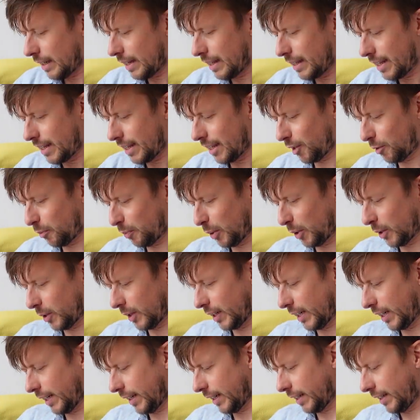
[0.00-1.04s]
In this
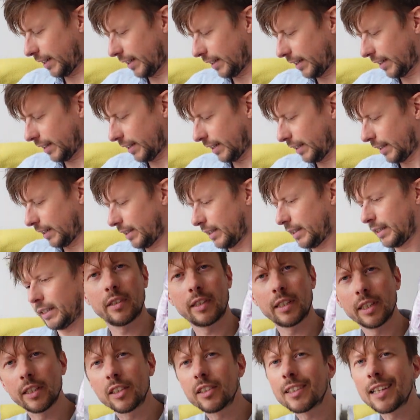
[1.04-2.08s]
pocket,
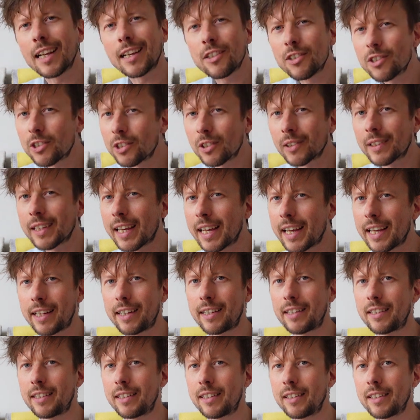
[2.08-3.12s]
the essential
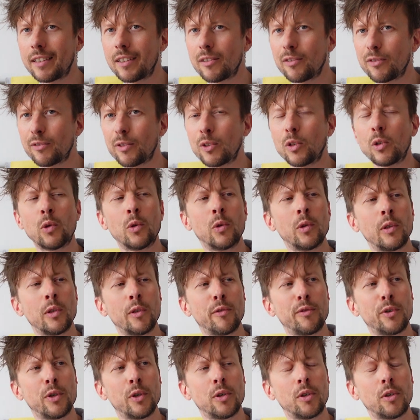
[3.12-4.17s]
kit for all
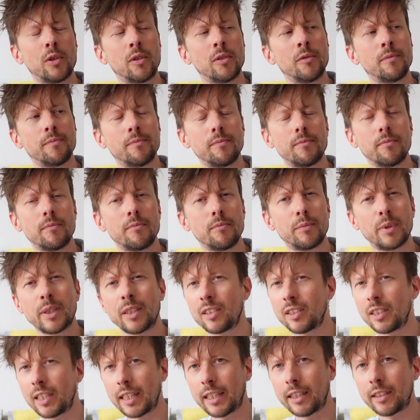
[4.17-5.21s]
of your
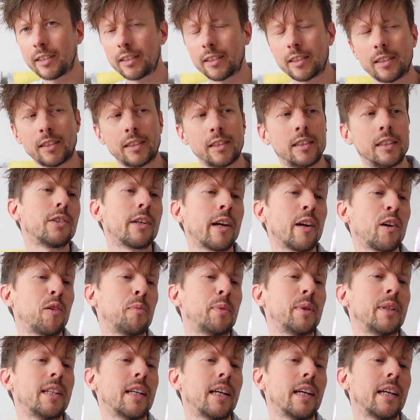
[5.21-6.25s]
business. Trail
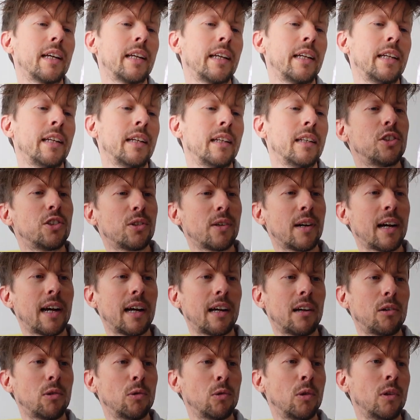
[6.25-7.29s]
bidet,
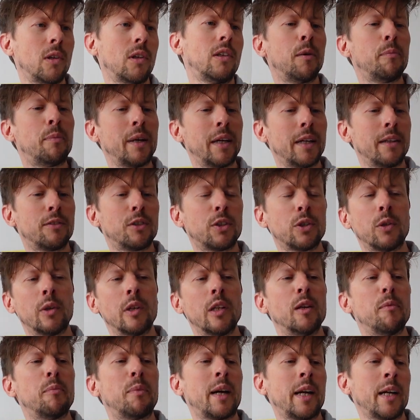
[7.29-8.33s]
trowel, a bit of
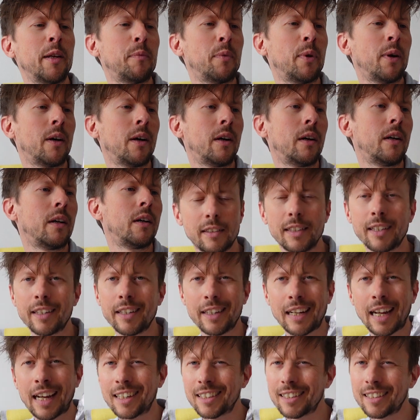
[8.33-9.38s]
toilet paper.
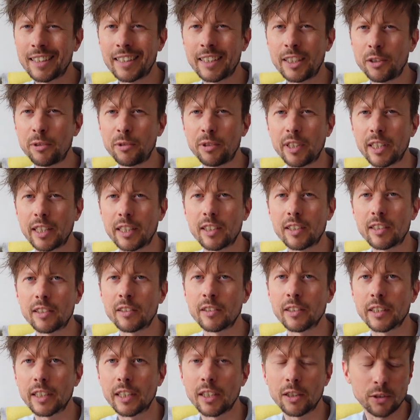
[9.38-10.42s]
Didn't actually use this on
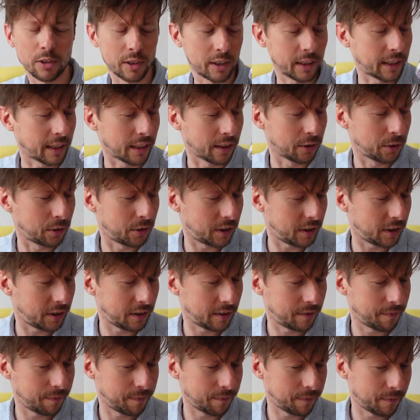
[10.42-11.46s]
the coast to coast,
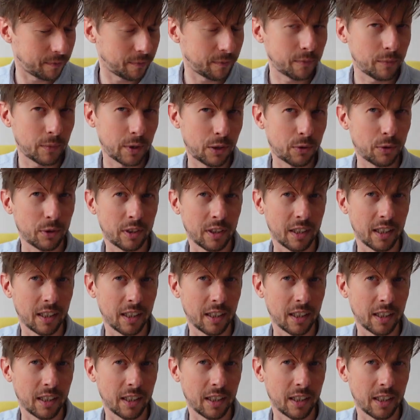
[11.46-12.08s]
which was